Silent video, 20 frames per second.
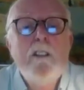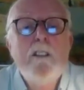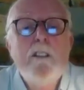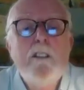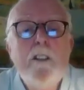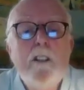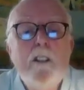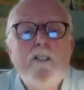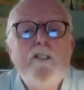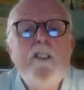
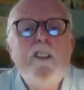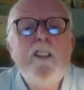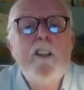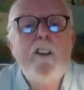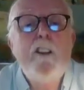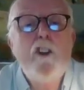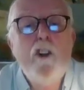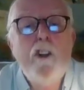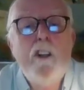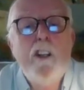Thus, the
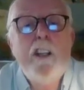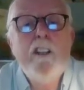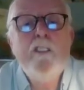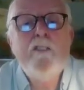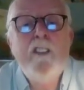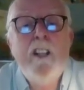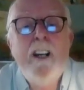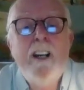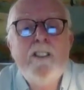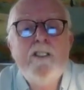authority
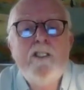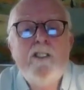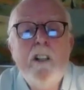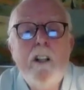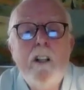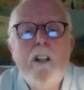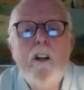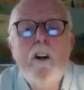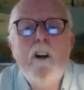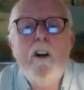of
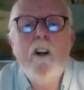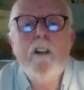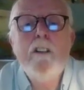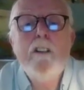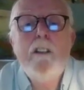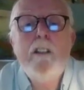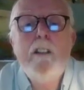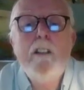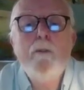national law